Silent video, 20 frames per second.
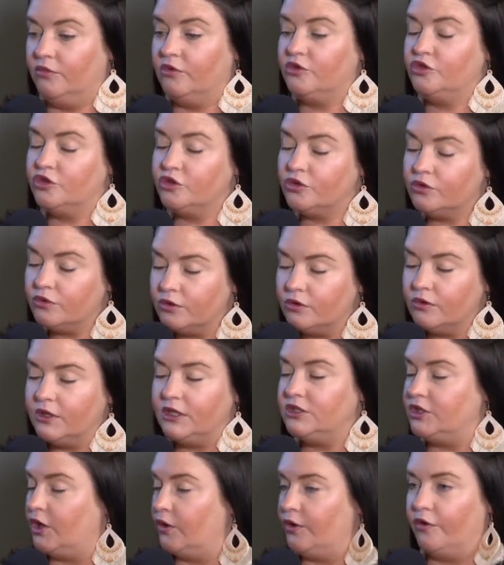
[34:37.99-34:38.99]

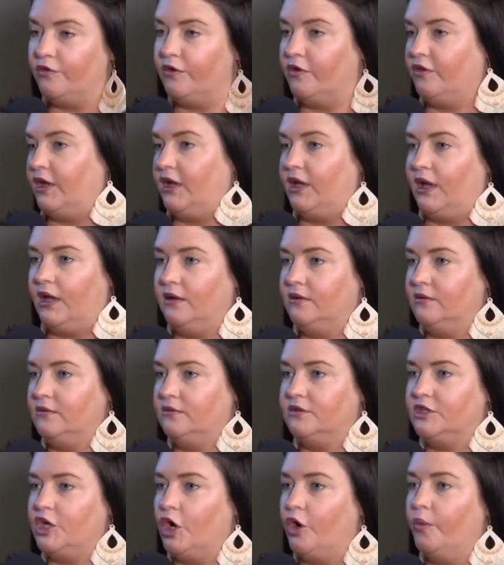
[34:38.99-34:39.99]
truly don't overthink it.
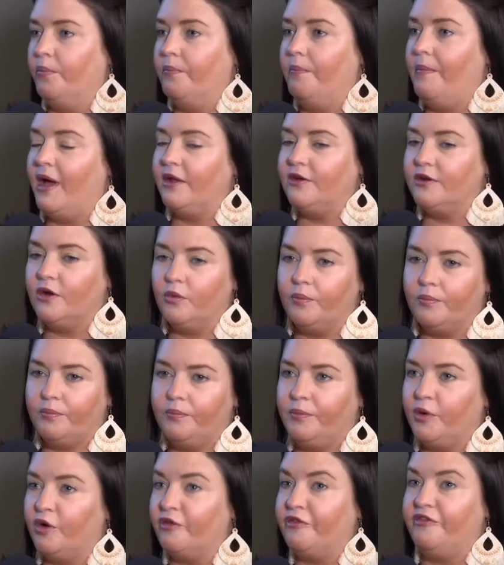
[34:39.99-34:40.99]
Don't yeah. ma- don't
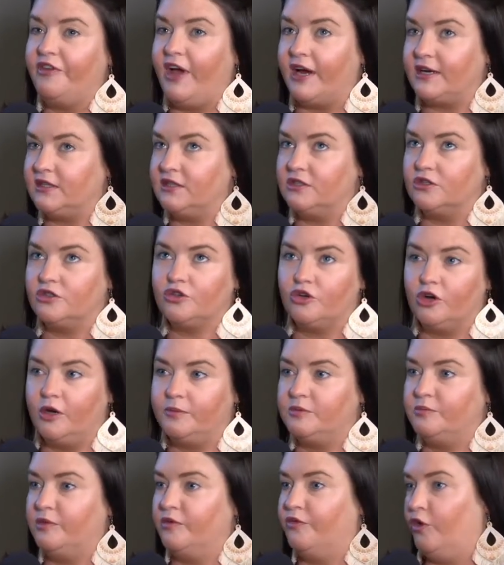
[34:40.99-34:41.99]
perfect the
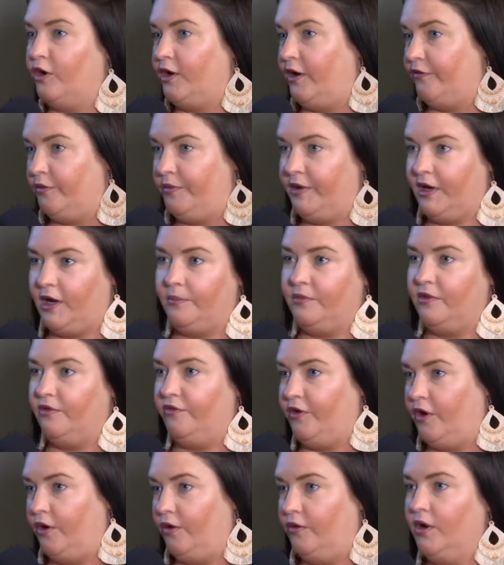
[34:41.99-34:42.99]
script before you ever pick up the
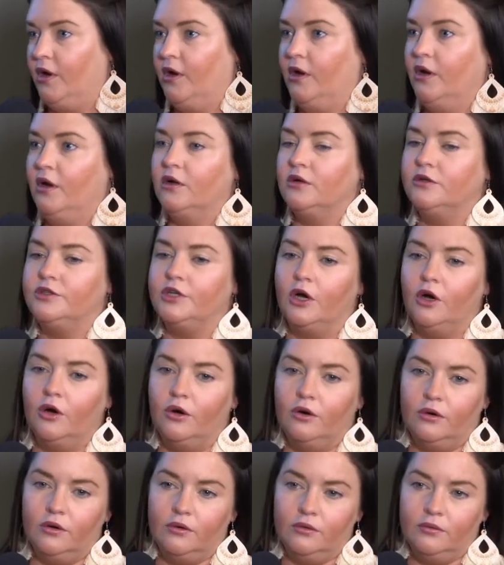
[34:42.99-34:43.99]
phone. That's right.
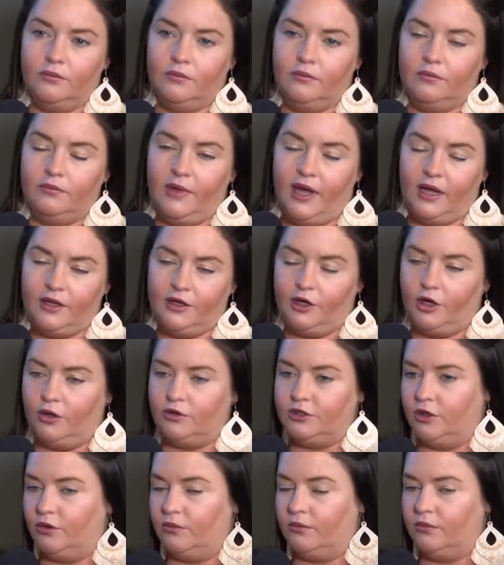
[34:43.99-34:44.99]
Don't ma- you know?
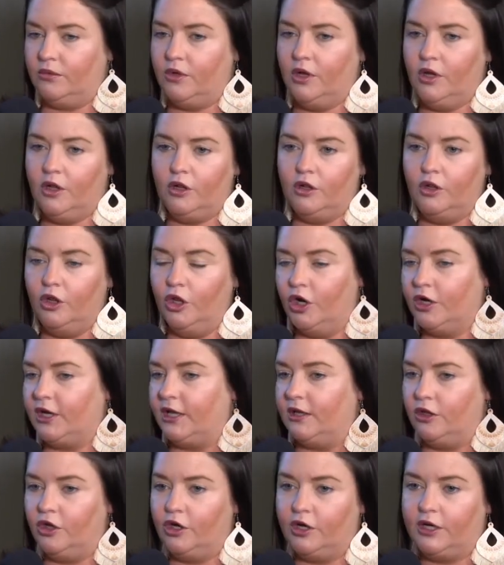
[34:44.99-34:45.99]
Don't look
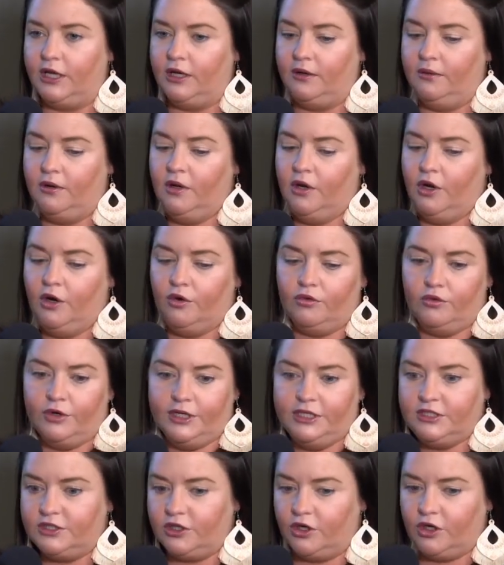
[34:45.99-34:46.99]
and look and
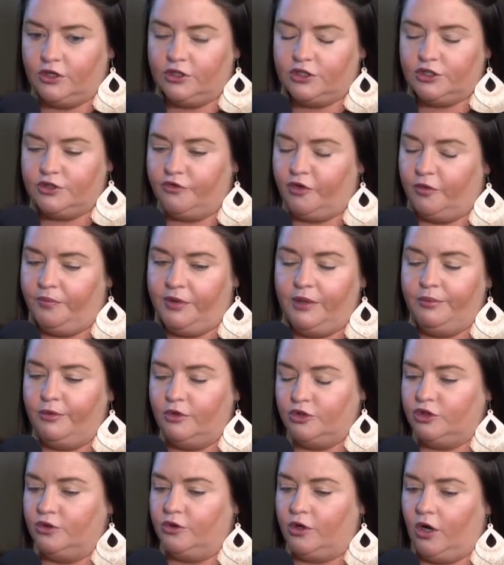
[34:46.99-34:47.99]
research for
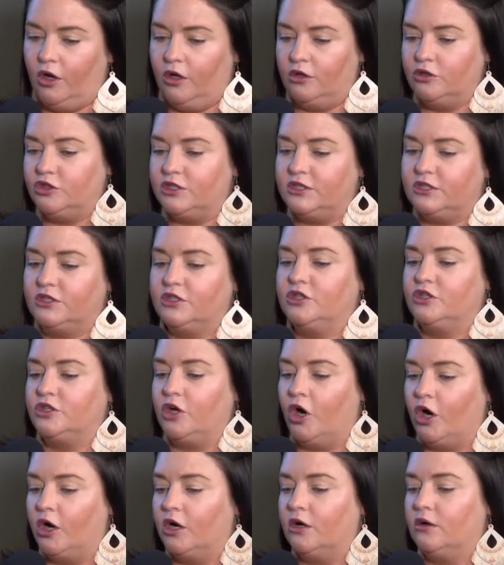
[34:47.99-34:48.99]
people to call. Just
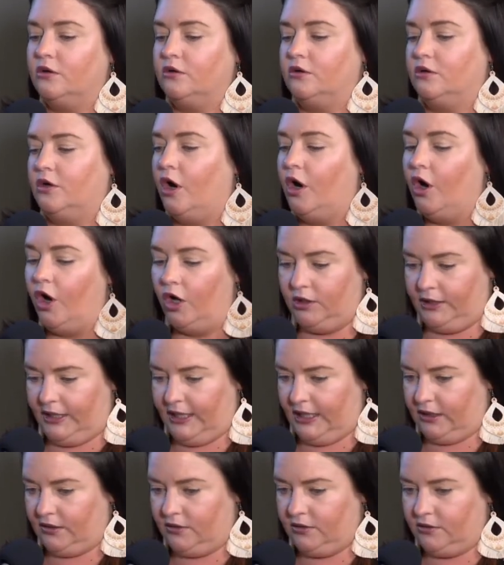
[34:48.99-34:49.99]
start
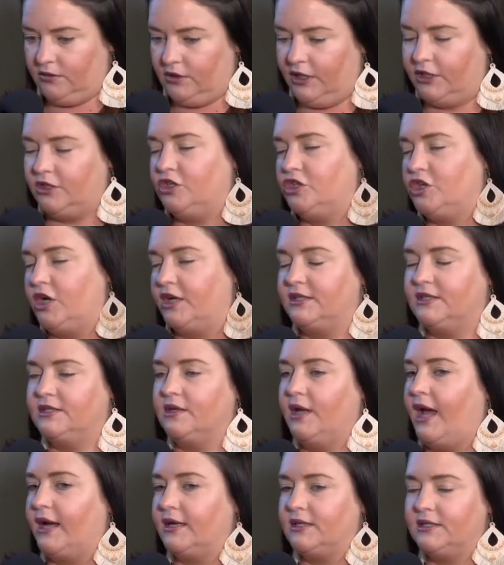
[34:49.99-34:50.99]
calling. That's right. Like just
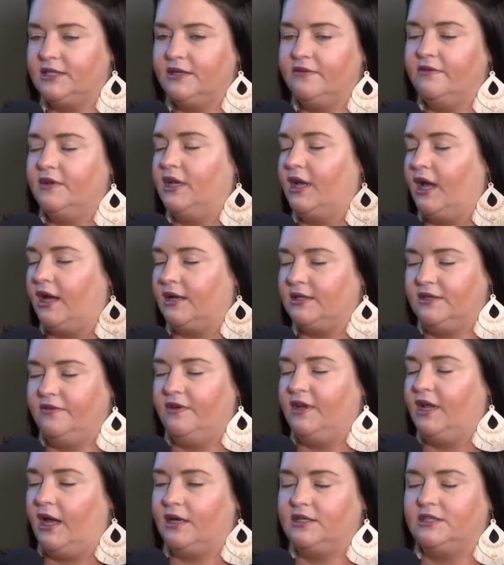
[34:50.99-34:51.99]
activity,
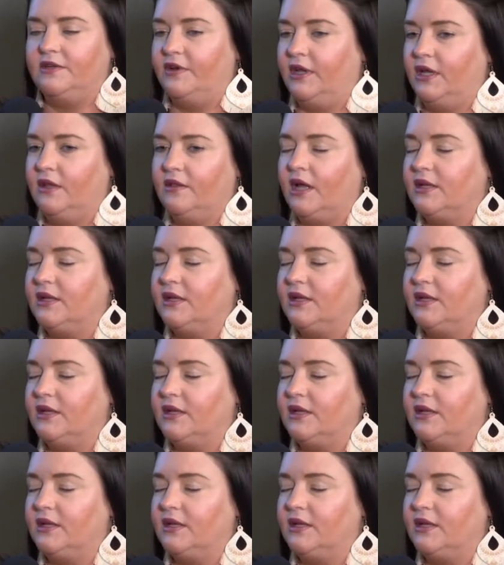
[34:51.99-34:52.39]
activity, activity.